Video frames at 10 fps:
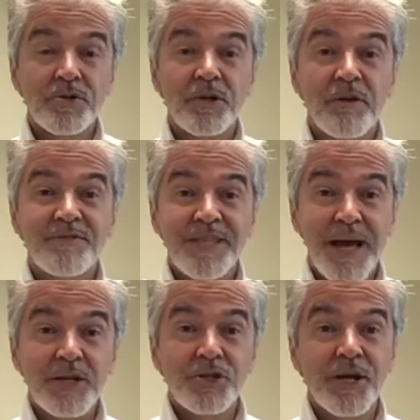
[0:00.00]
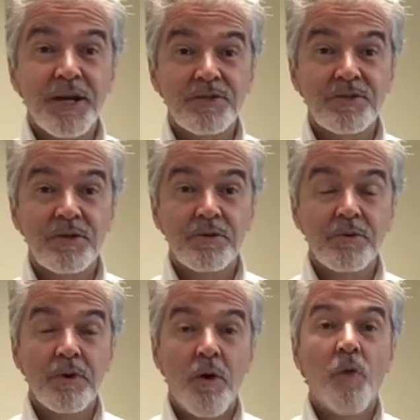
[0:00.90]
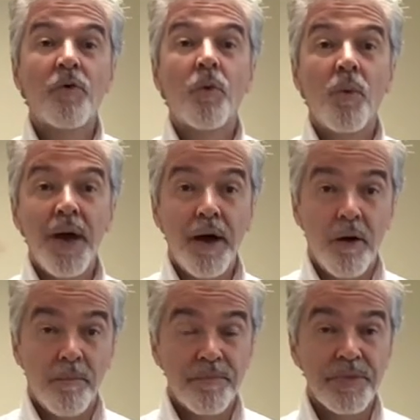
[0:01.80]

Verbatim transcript: gives that a chance to overwhelm